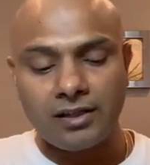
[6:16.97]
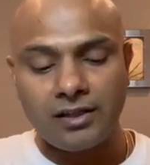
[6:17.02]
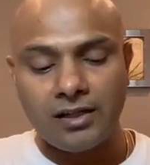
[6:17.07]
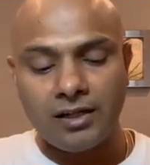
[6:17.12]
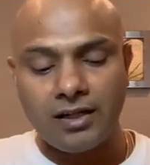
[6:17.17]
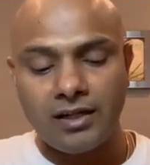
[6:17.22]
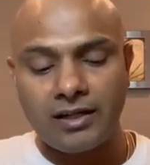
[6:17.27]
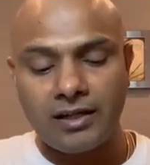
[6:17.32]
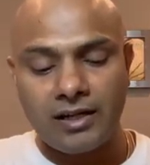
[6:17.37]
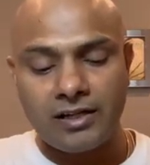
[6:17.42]

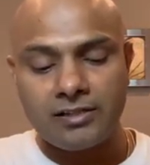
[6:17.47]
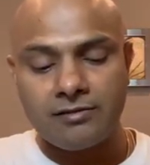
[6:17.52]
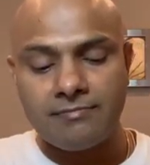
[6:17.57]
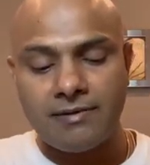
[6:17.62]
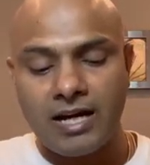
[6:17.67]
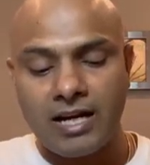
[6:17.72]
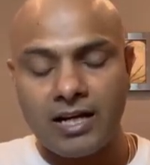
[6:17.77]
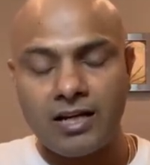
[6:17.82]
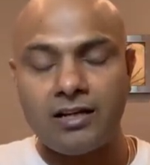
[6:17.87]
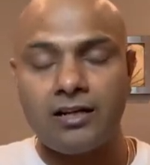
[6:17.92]
girl gets
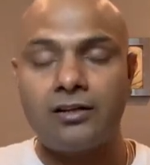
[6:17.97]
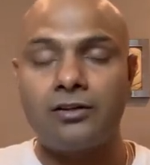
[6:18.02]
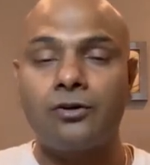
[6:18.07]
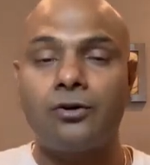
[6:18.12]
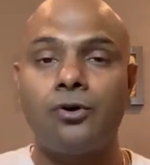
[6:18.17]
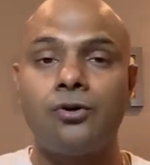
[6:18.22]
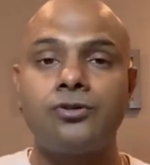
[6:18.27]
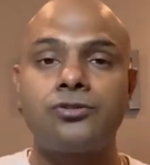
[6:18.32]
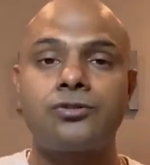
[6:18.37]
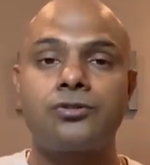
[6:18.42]
married and
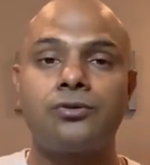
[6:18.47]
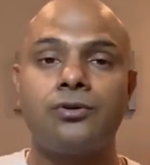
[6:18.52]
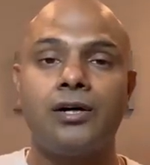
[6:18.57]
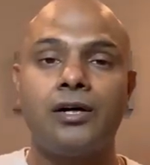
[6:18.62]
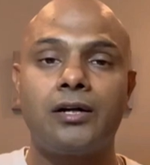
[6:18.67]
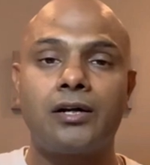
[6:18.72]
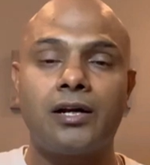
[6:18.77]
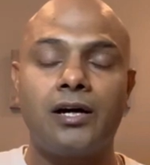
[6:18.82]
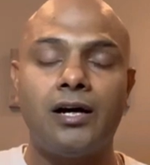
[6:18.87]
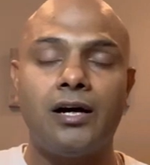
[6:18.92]
goes to
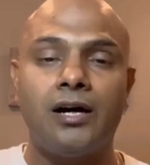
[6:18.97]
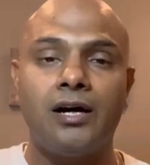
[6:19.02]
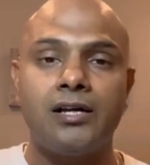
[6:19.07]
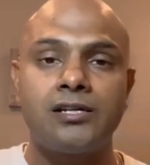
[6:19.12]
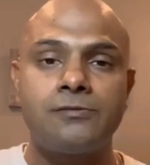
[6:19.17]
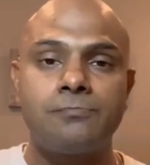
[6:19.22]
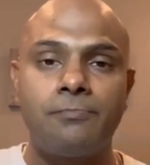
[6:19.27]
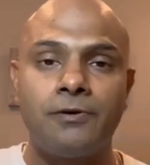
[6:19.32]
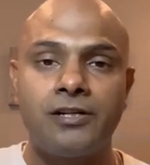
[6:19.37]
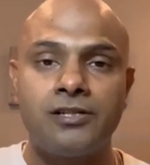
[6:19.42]
her
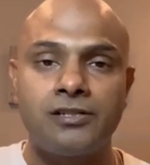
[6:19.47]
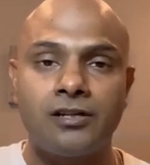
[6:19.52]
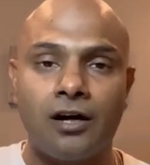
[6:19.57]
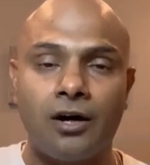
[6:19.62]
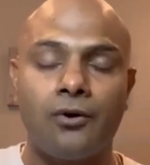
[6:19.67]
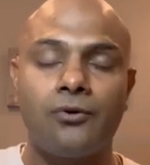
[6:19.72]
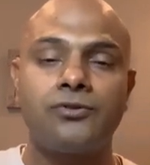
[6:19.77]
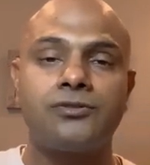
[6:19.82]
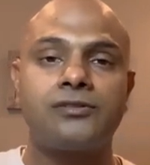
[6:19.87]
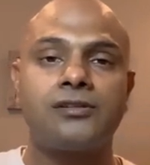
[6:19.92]
husband's
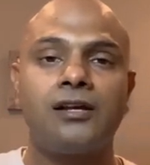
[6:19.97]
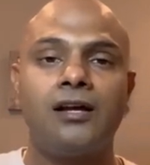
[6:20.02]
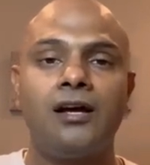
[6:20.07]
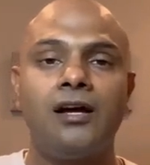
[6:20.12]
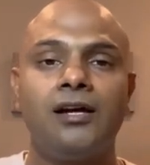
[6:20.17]
house.